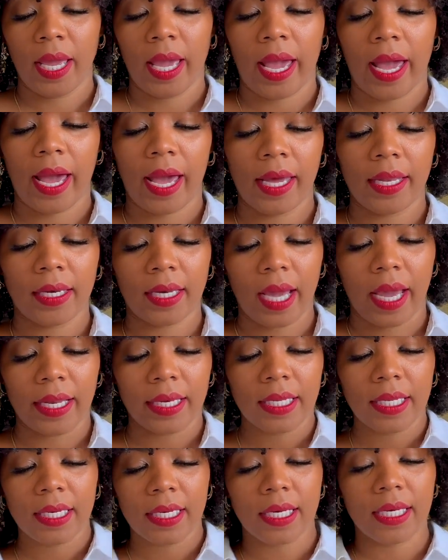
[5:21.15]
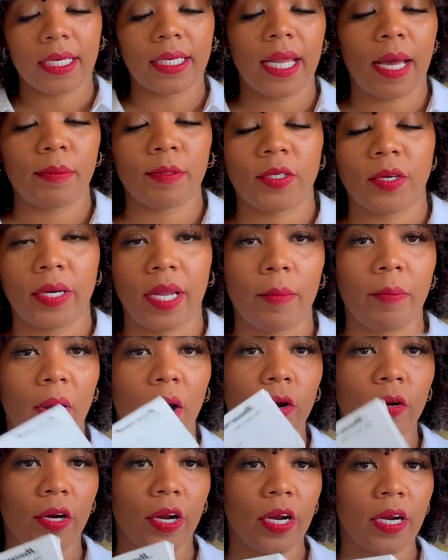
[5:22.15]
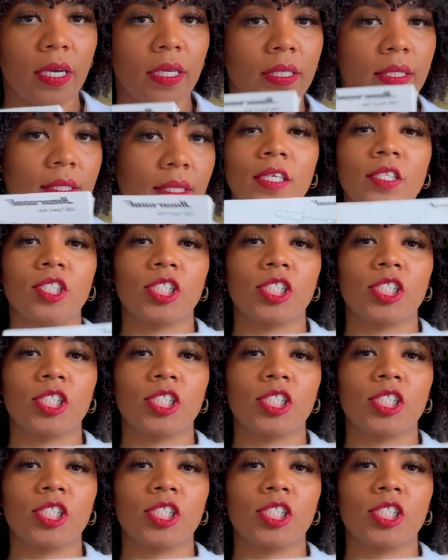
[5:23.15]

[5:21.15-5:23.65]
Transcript: and I needed an adapter and I borrowed hers.